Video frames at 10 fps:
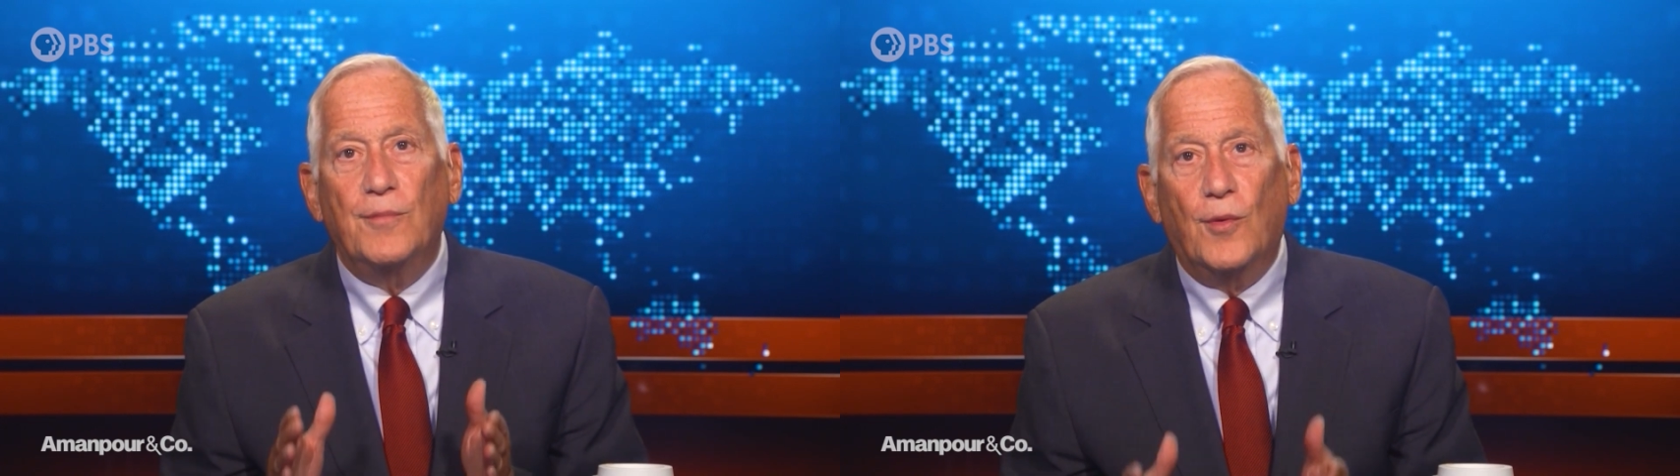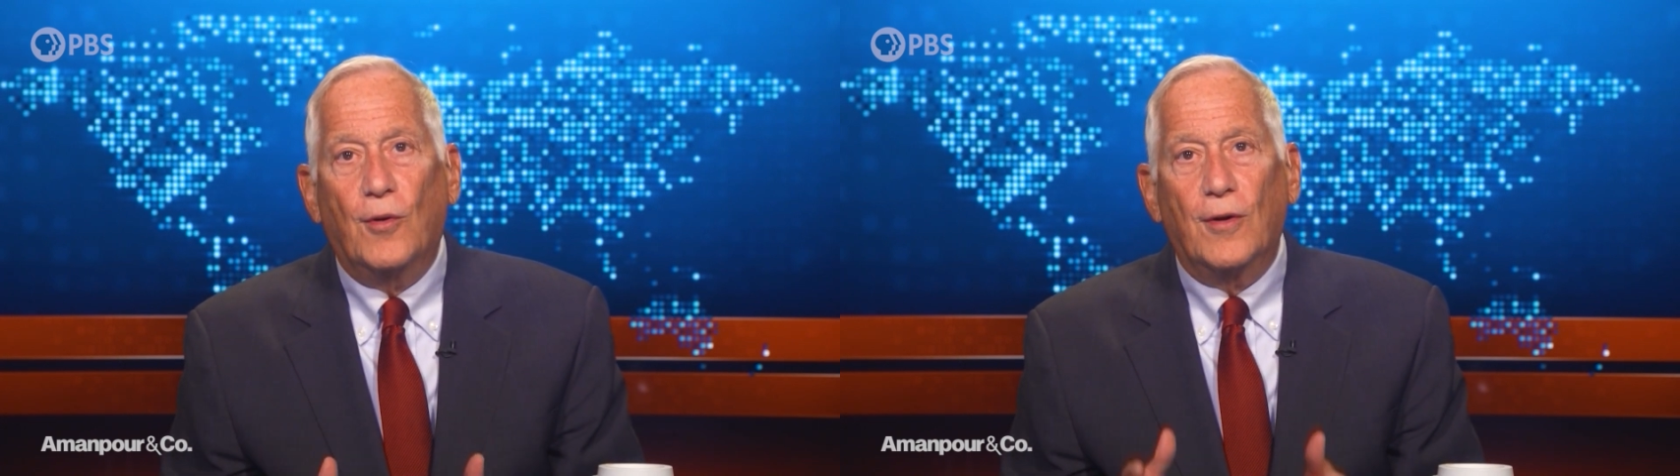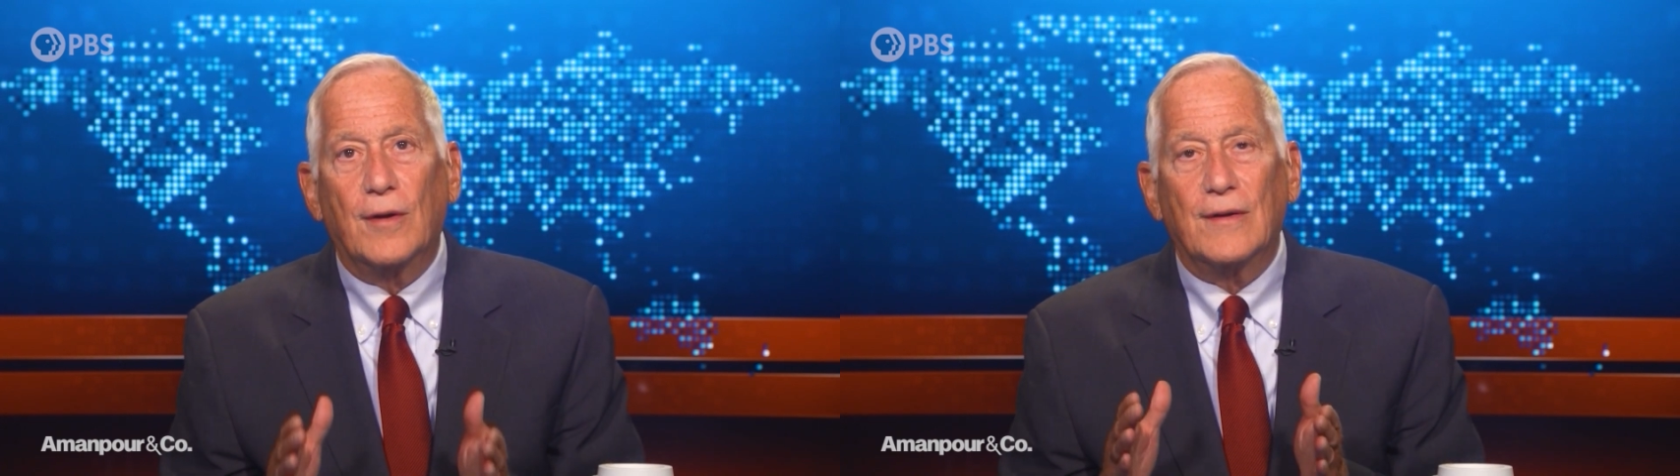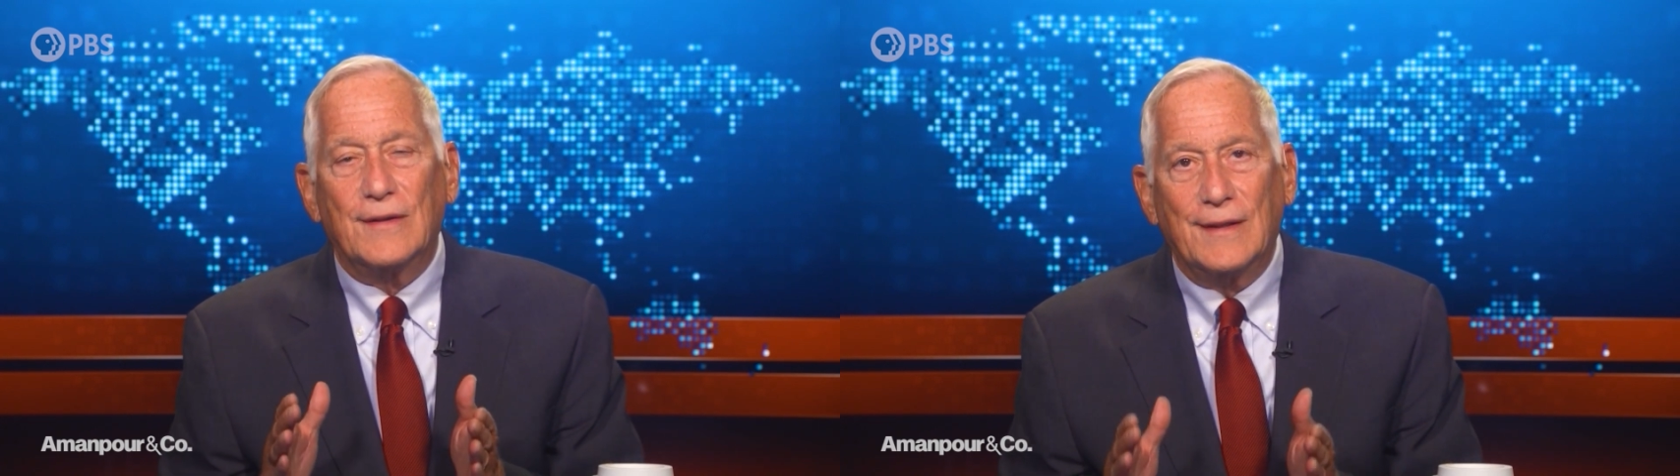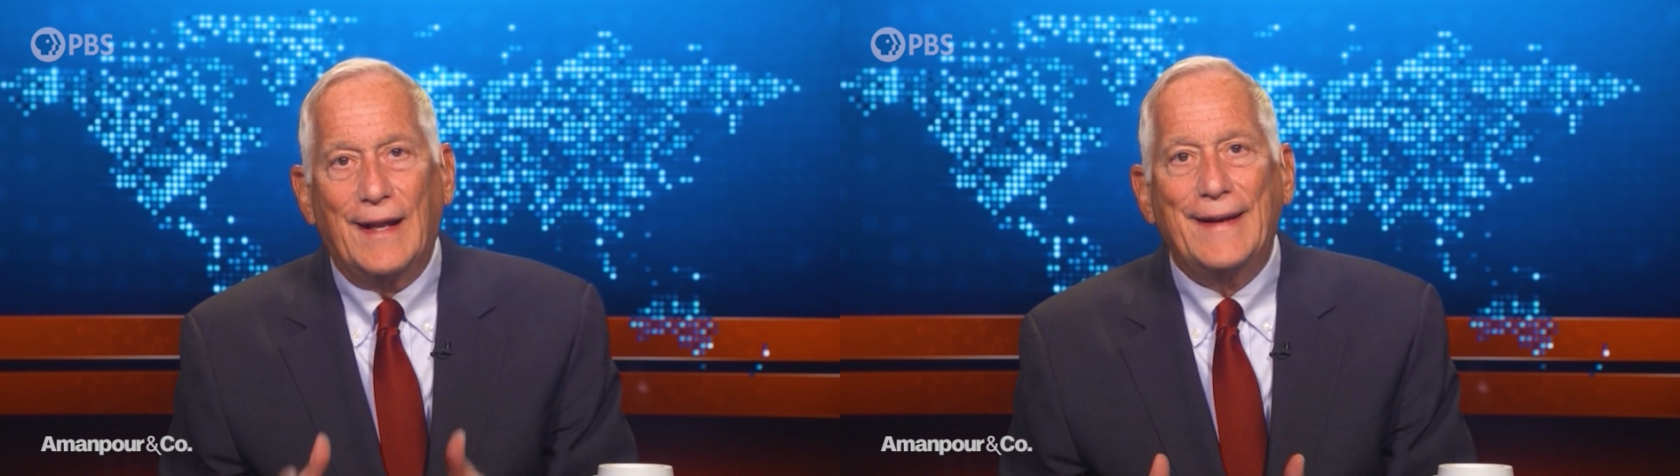more
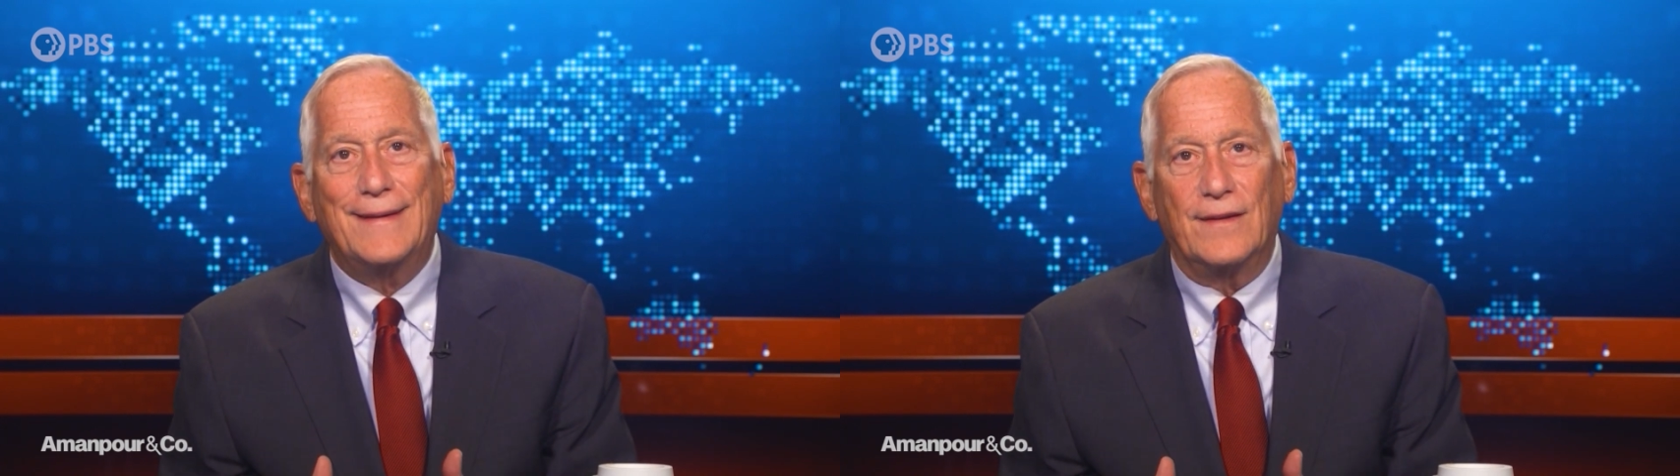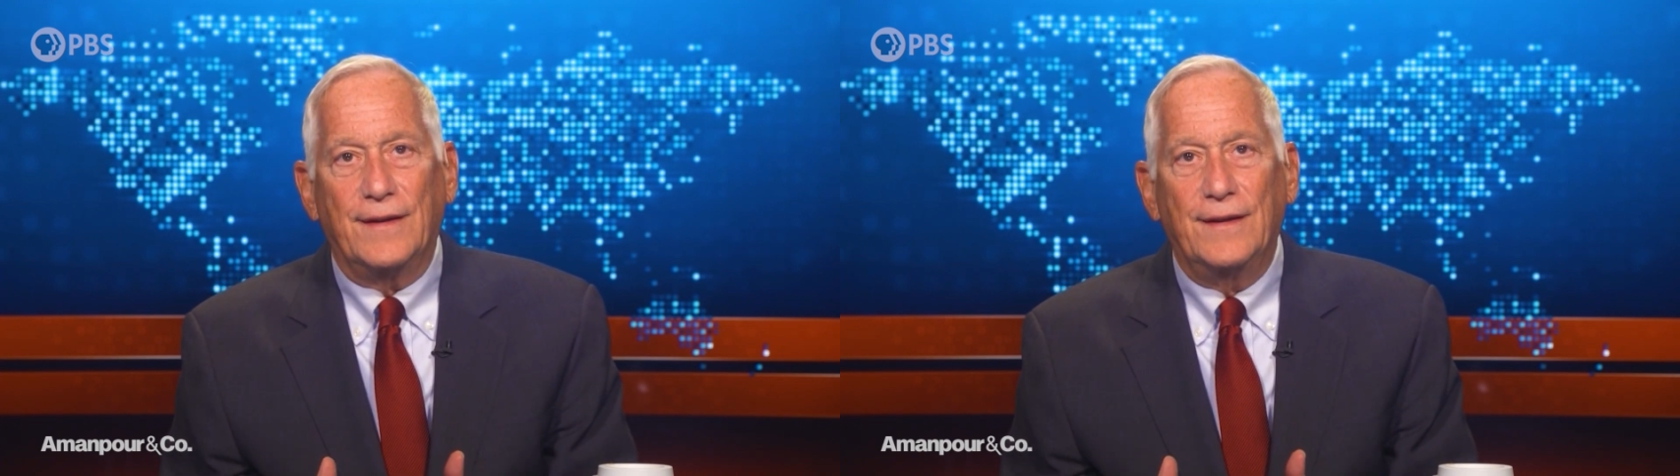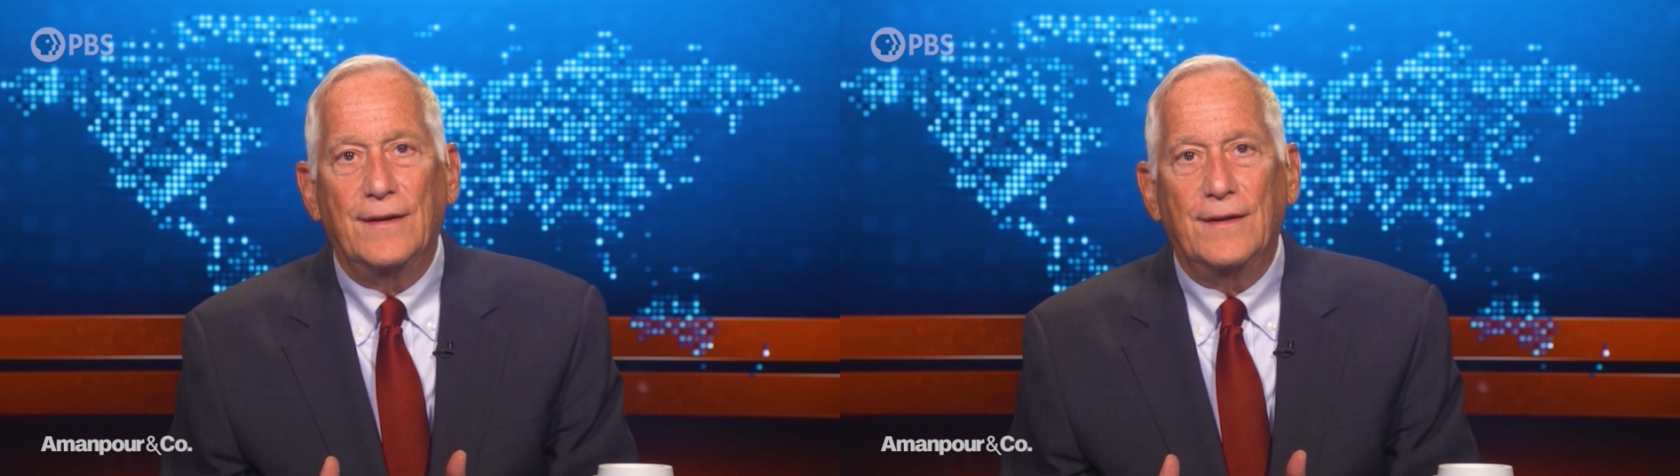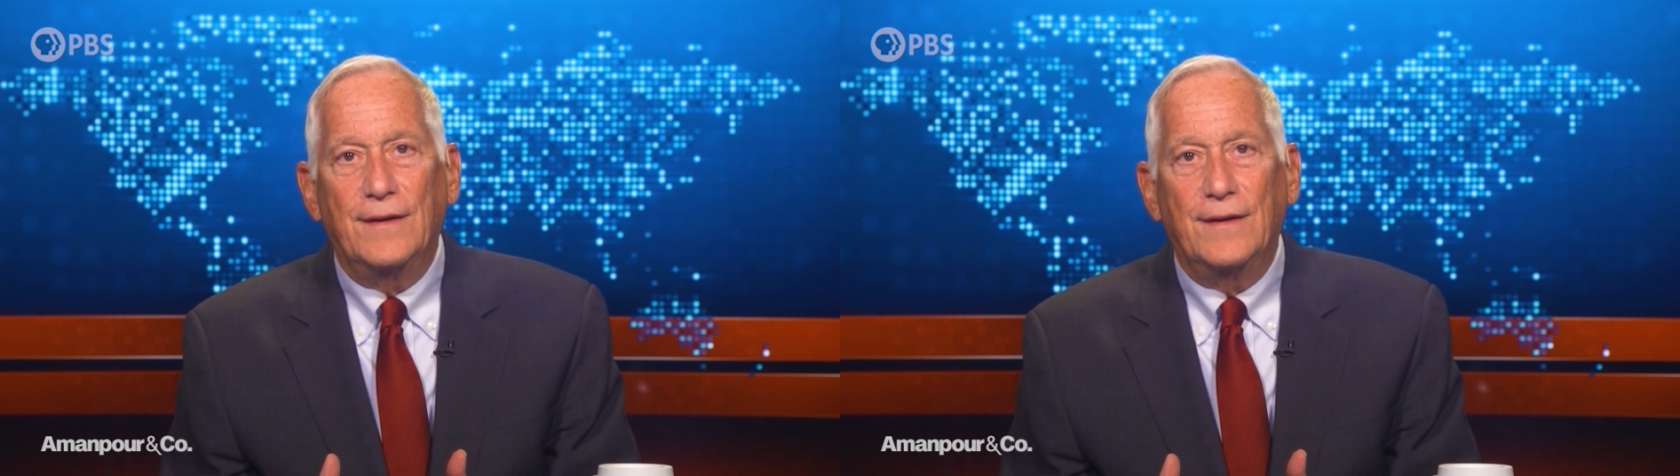likely